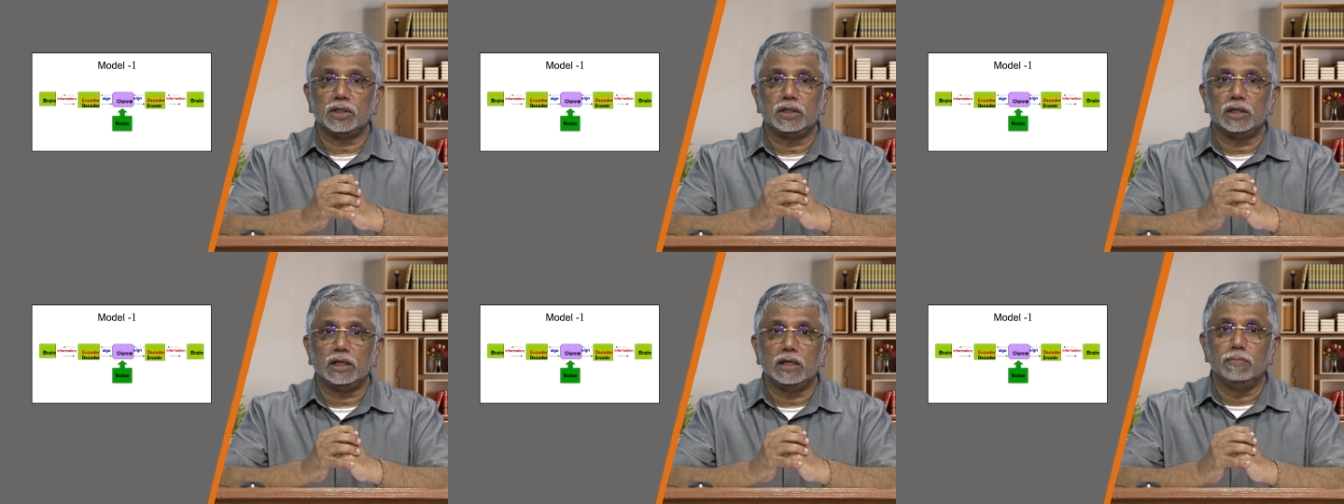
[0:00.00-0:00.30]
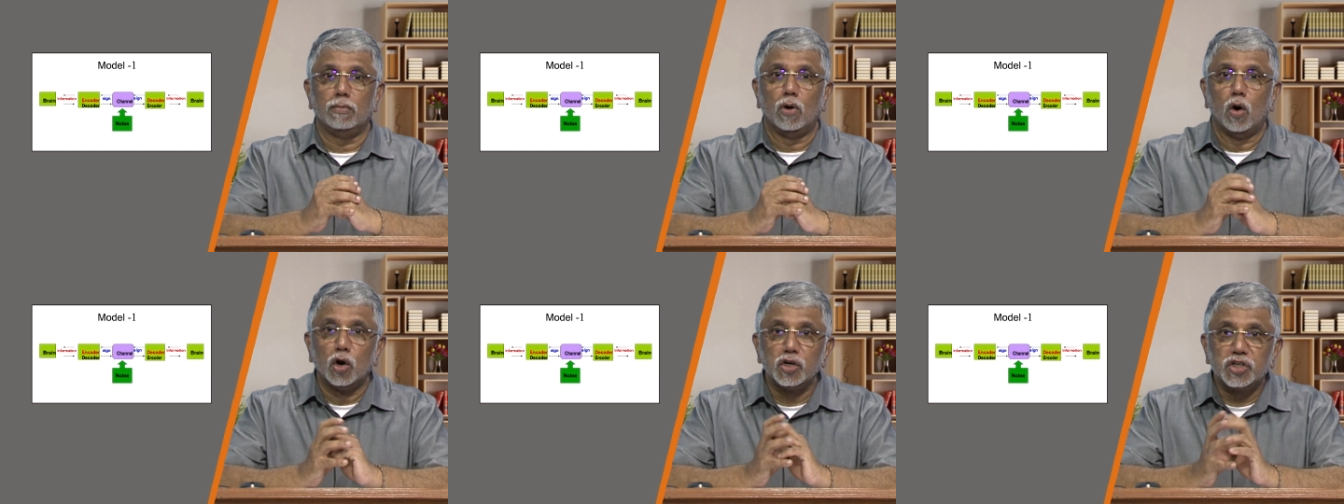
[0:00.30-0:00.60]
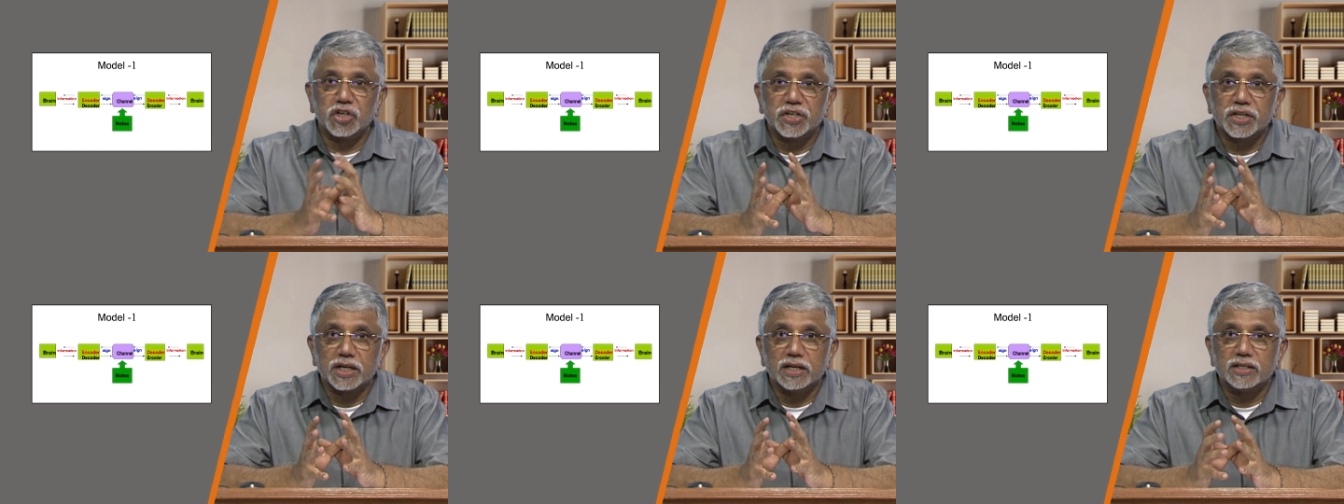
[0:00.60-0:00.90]

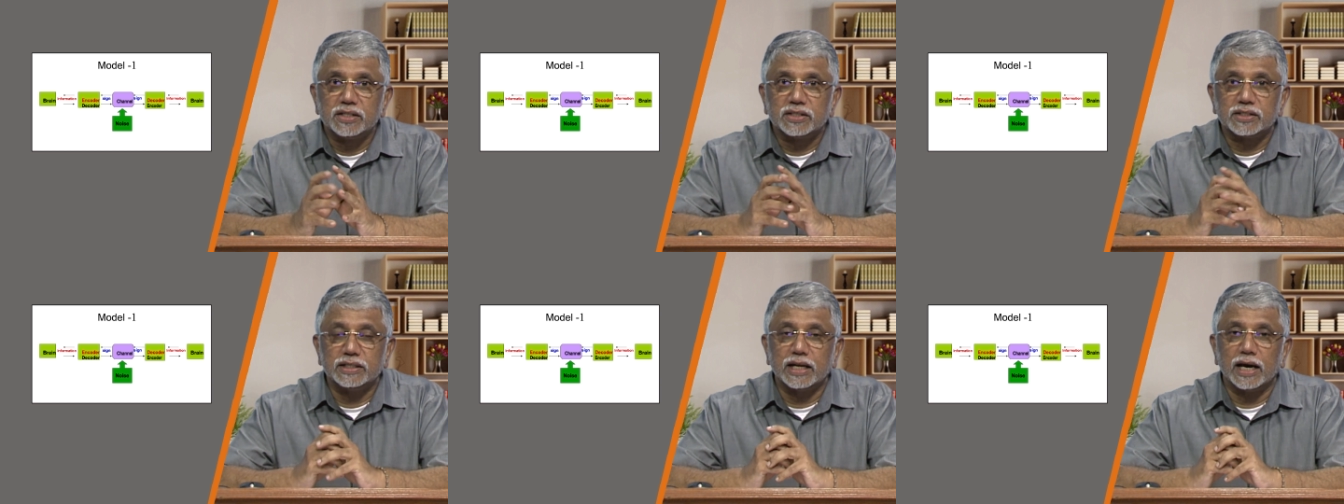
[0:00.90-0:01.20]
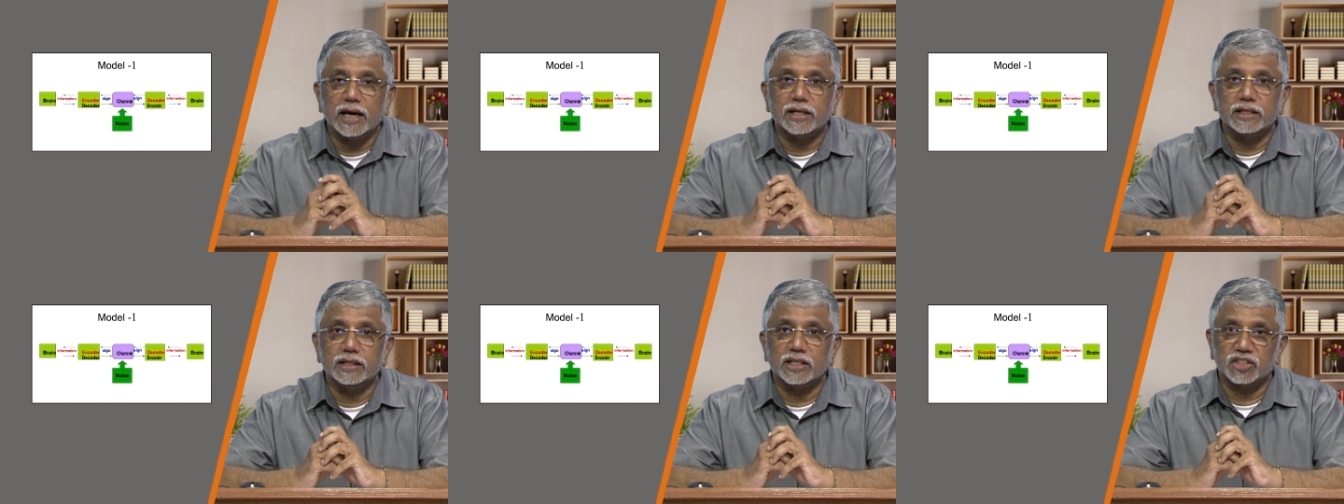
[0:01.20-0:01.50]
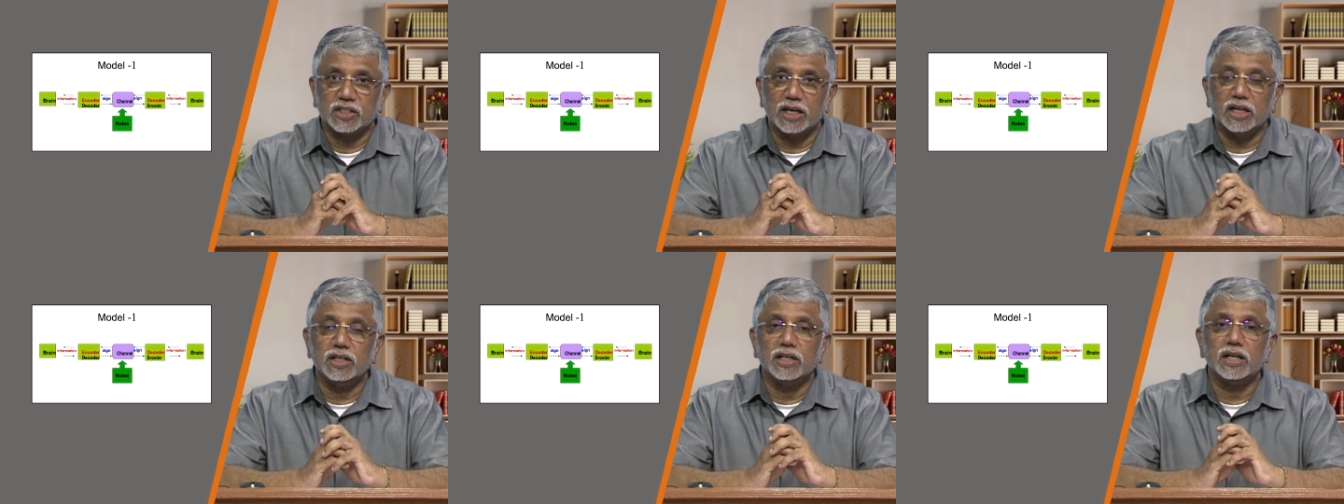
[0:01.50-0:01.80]
emotions that the
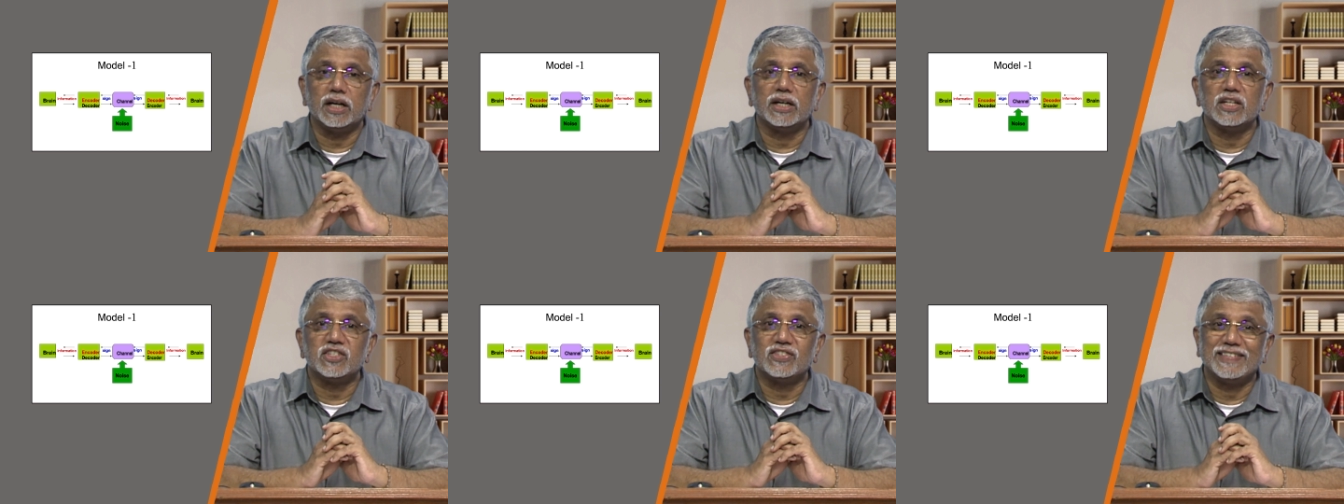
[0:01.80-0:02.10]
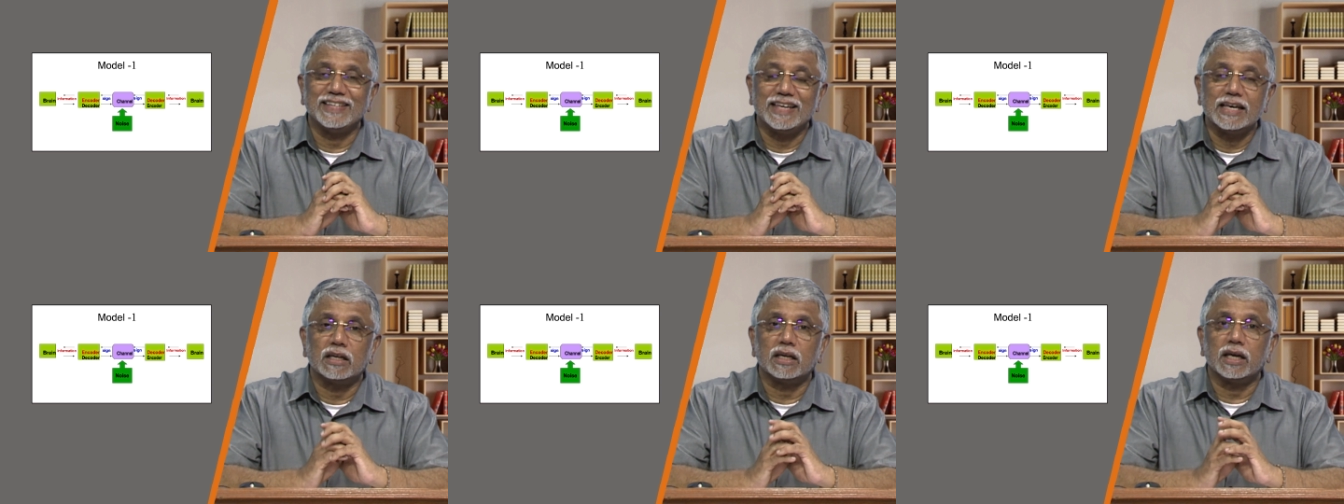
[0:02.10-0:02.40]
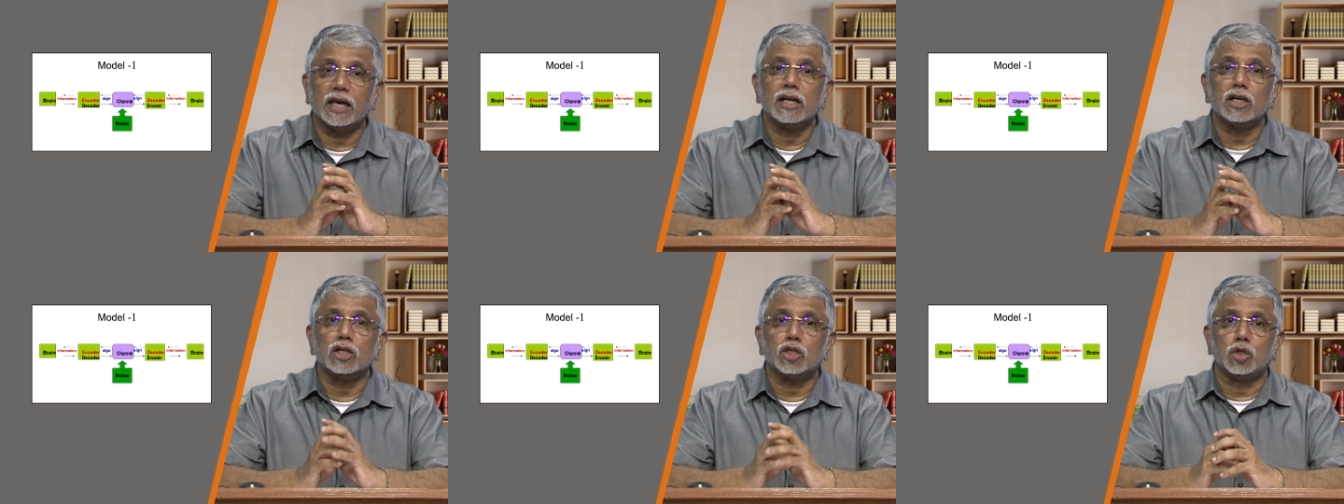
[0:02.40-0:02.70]
sender is
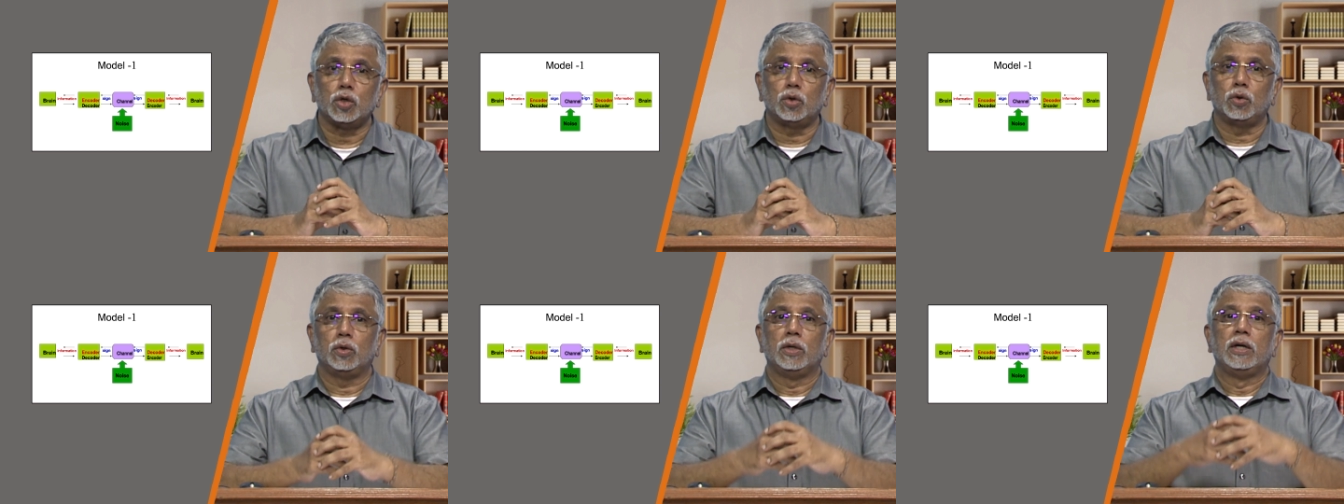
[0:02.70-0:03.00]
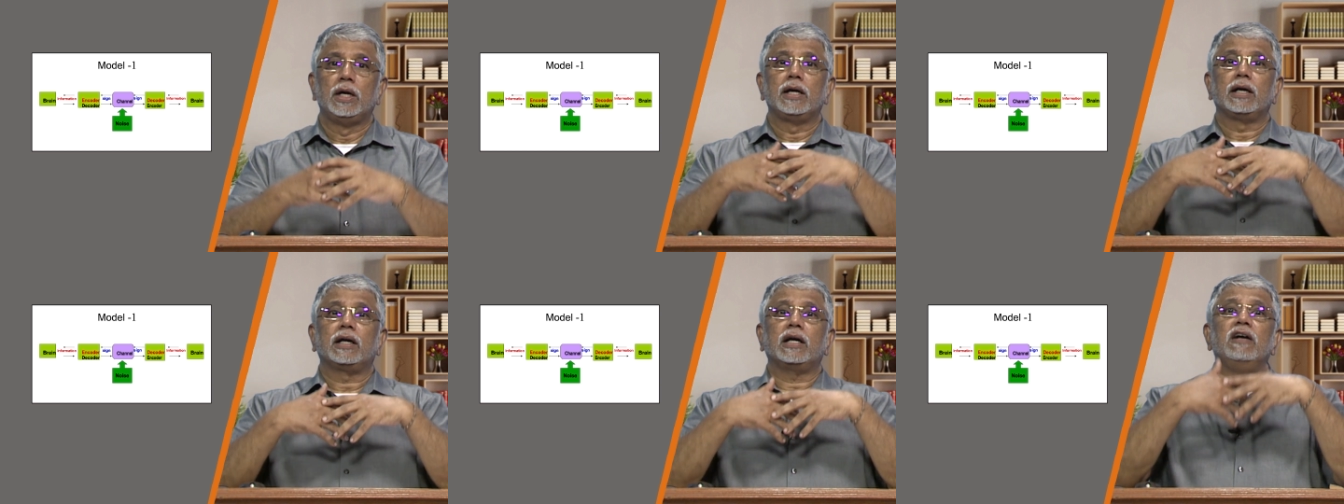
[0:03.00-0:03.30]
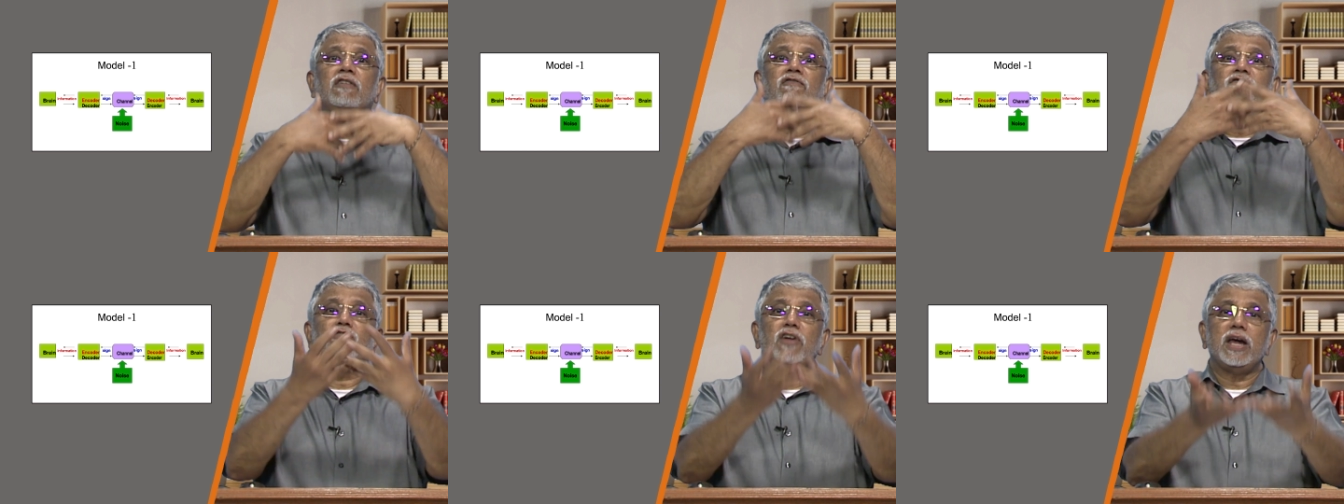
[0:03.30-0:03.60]
seeking to
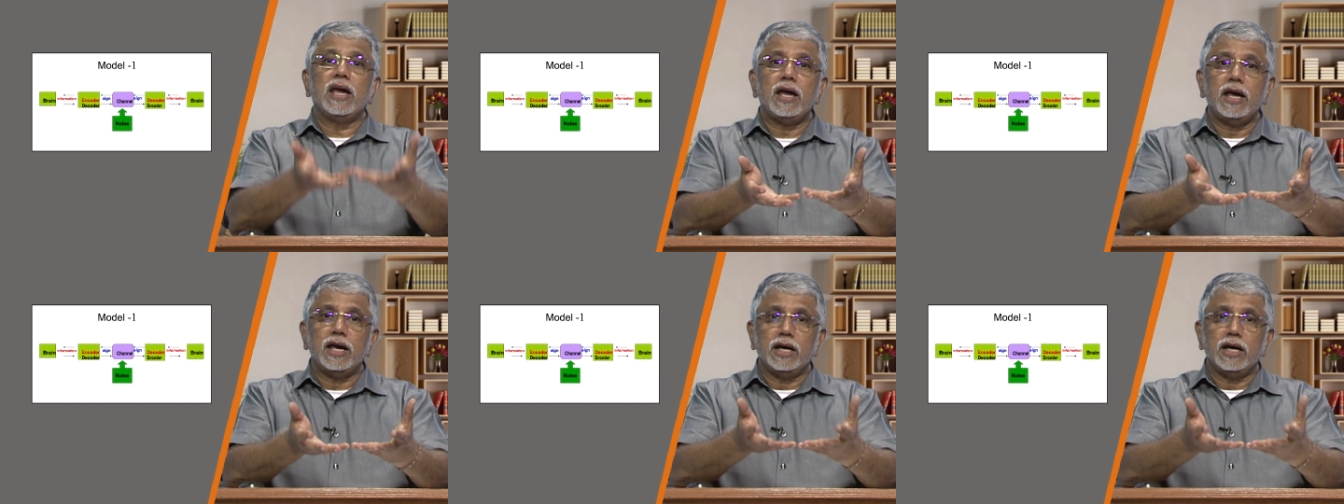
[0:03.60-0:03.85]
convey